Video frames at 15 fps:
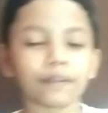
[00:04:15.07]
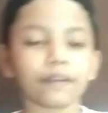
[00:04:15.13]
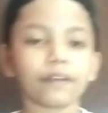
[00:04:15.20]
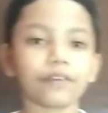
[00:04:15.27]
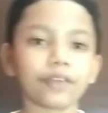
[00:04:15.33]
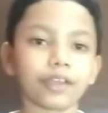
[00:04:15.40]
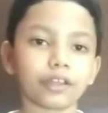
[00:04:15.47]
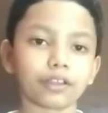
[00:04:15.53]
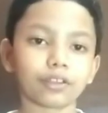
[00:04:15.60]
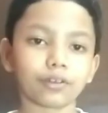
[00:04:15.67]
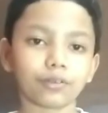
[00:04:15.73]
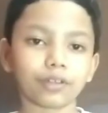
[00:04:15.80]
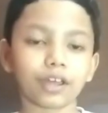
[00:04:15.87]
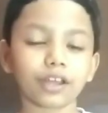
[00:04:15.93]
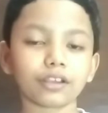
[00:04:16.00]
Okay,
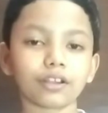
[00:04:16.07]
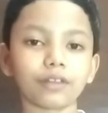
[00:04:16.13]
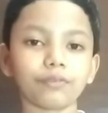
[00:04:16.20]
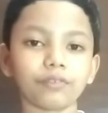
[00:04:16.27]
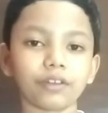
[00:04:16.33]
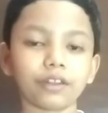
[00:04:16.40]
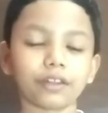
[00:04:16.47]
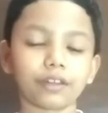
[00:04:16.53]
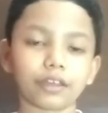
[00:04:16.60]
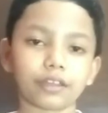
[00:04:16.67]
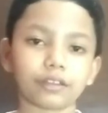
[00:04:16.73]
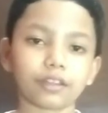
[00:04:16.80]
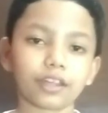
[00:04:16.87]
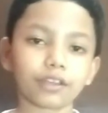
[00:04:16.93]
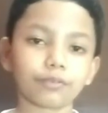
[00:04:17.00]
so that's all for
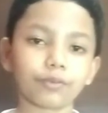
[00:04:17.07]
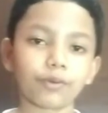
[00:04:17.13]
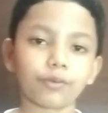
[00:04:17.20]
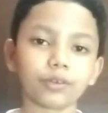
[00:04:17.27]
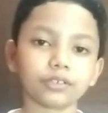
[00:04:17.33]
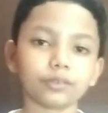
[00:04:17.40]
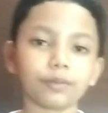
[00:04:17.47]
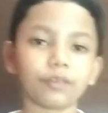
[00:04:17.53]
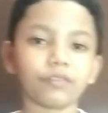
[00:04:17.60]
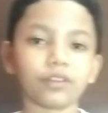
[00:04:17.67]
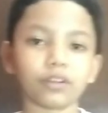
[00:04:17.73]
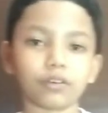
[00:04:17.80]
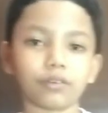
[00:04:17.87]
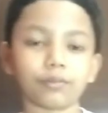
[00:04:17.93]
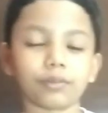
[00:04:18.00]
today. Thanks for watching my
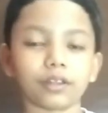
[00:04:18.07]
video.